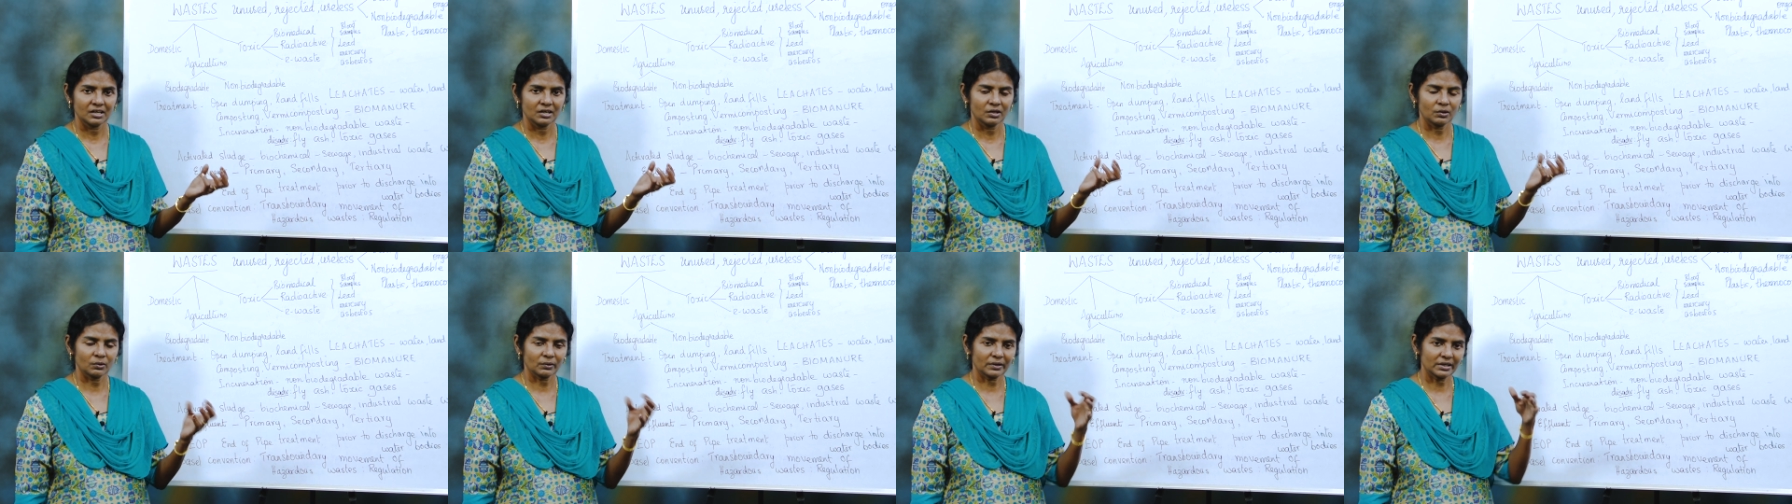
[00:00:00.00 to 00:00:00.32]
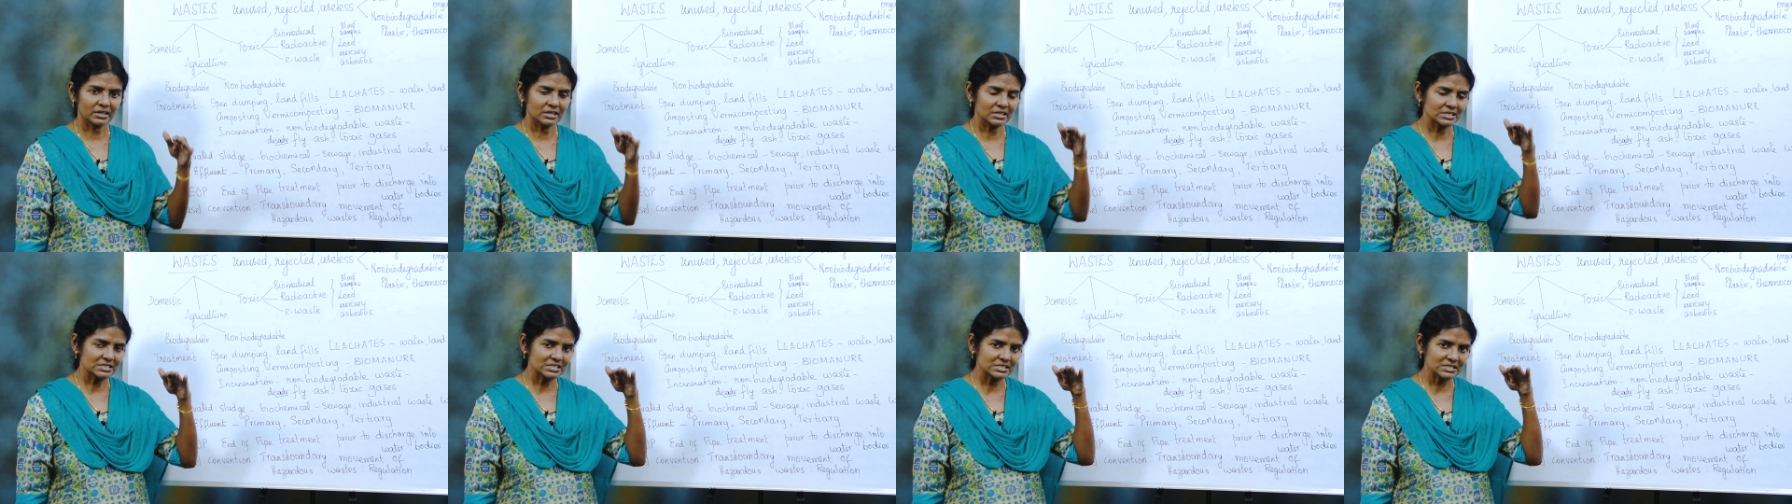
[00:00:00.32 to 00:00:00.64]

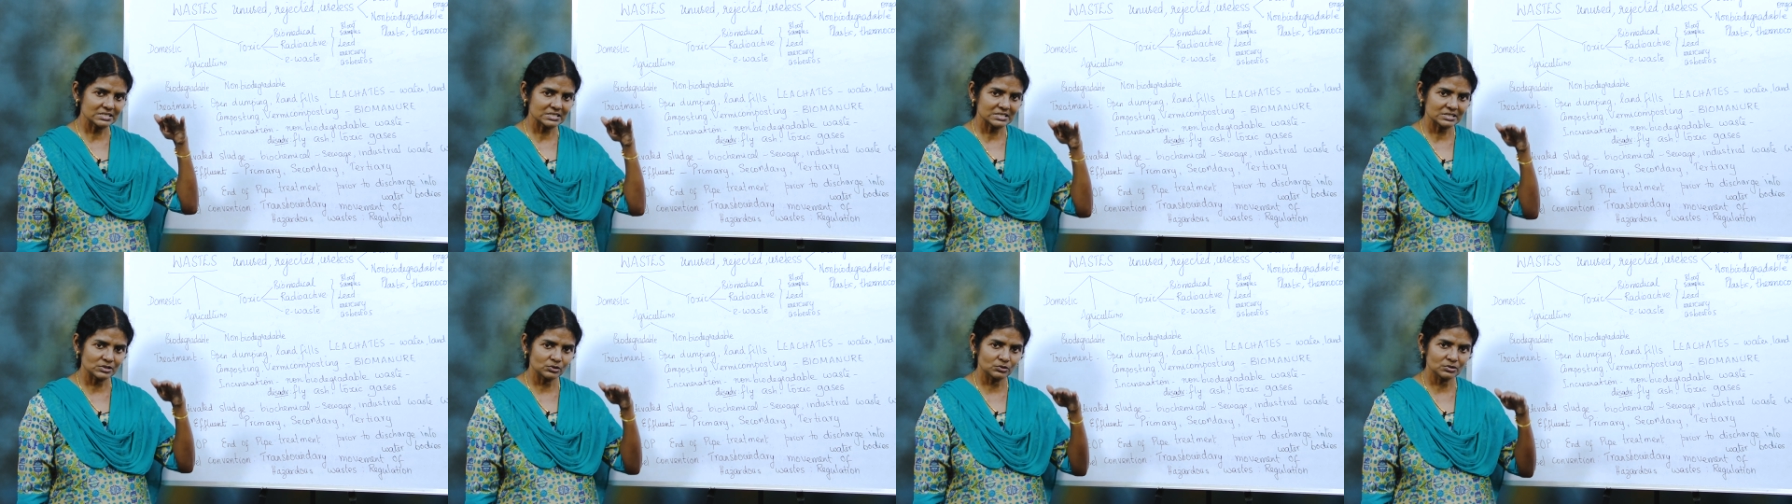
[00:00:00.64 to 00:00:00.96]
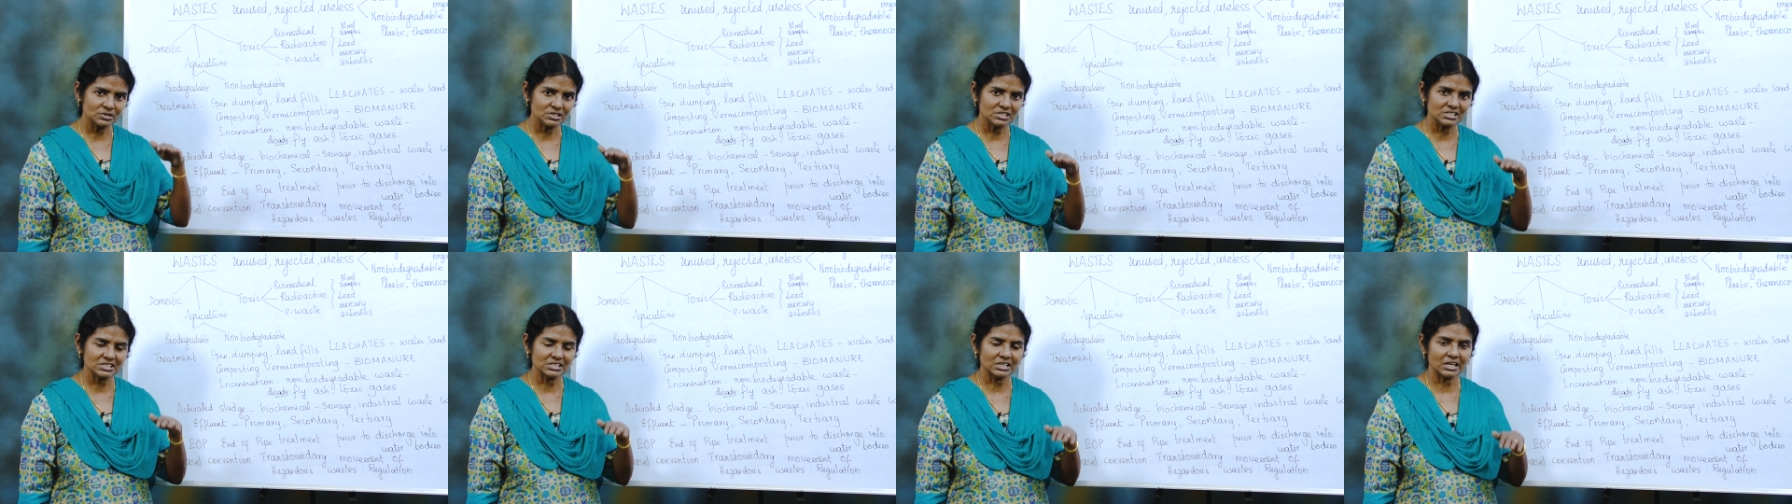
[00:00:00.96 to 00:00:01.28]
Okay, it just you
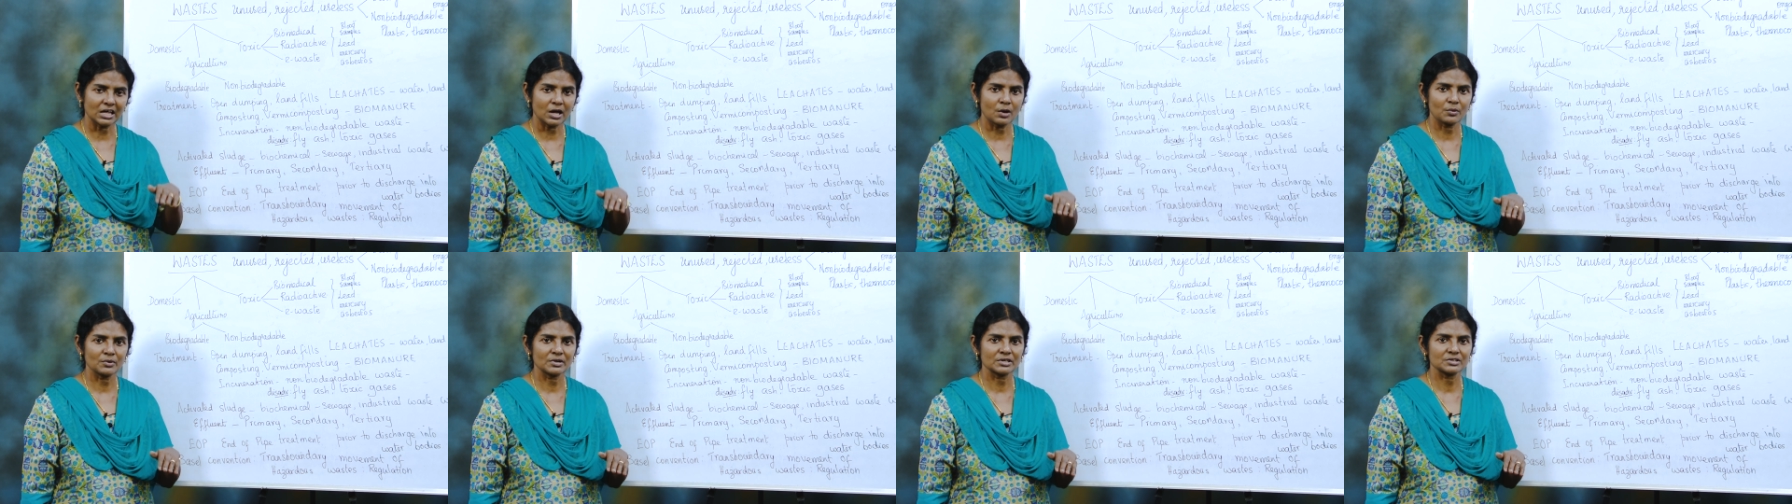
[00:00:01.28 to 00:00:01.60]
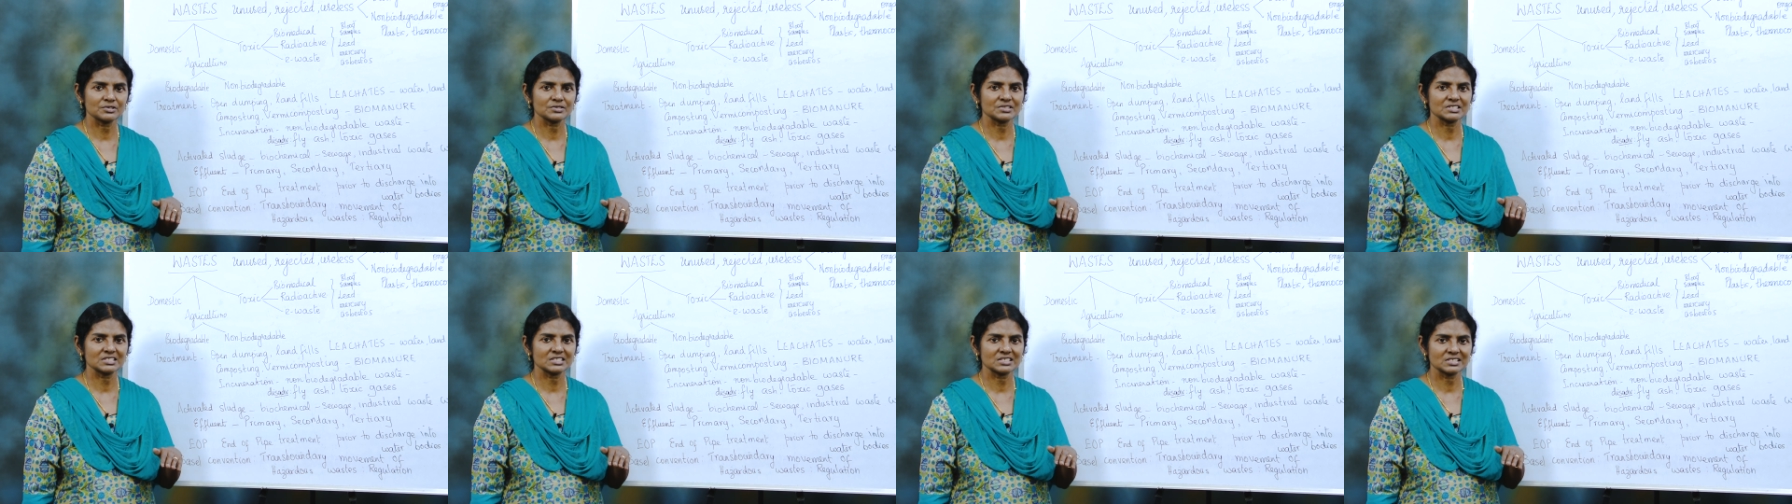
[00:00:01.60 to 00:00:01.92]
just allow it
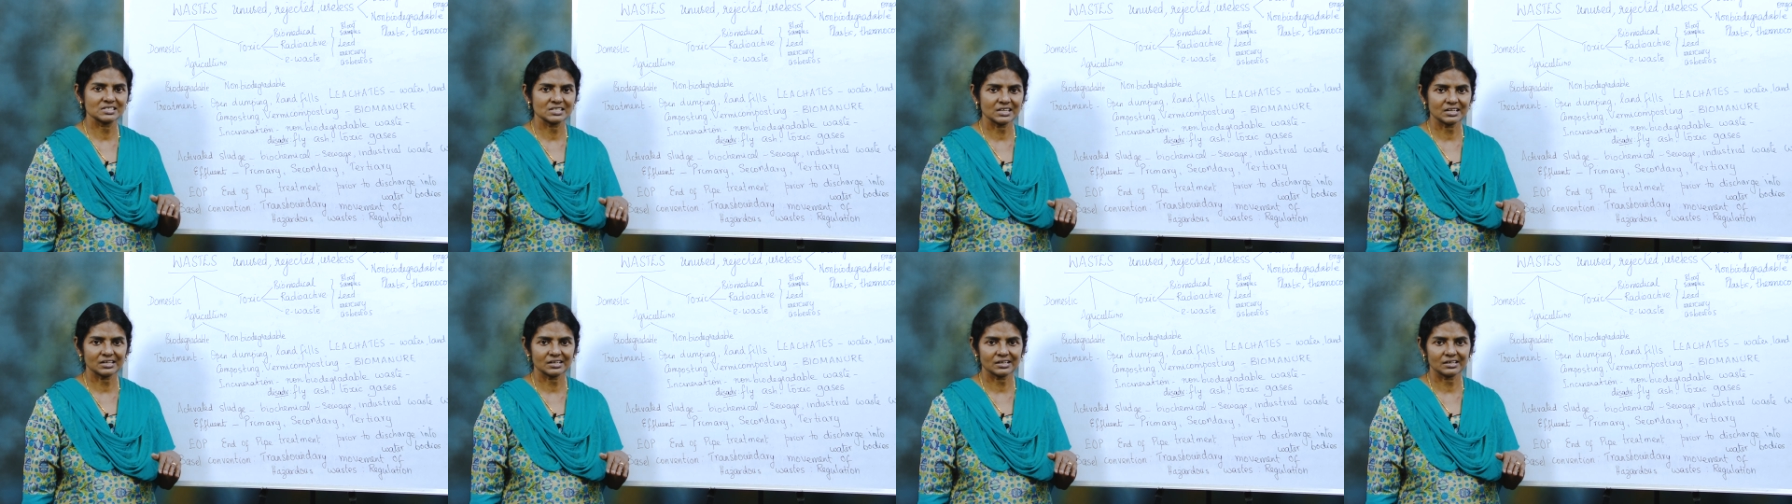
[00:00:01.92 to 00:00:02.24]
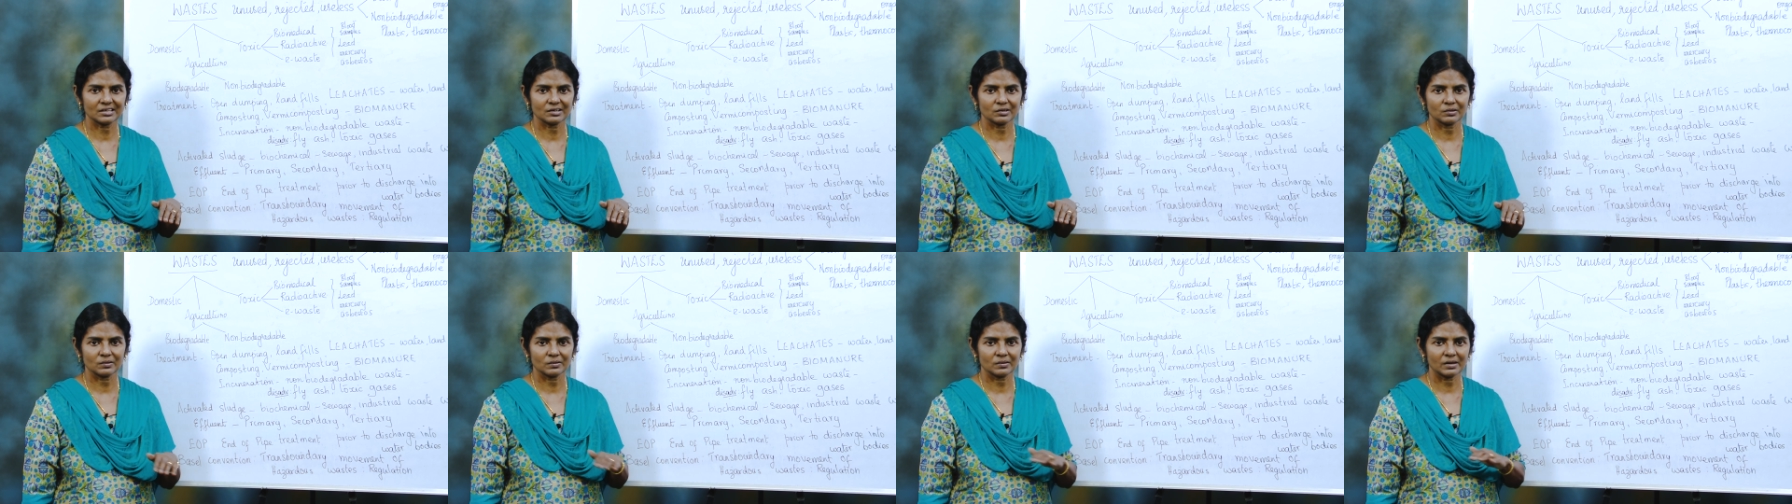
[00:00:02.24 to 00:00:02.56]
to settle
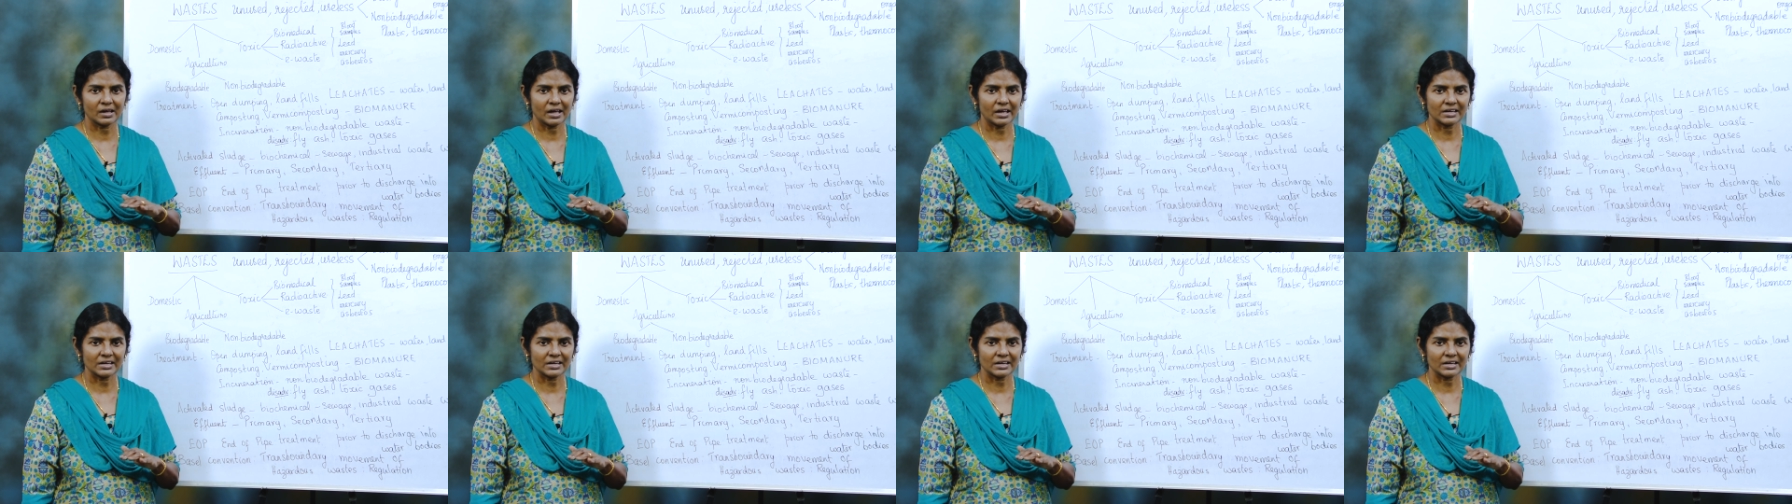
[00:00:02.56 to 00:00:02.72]
down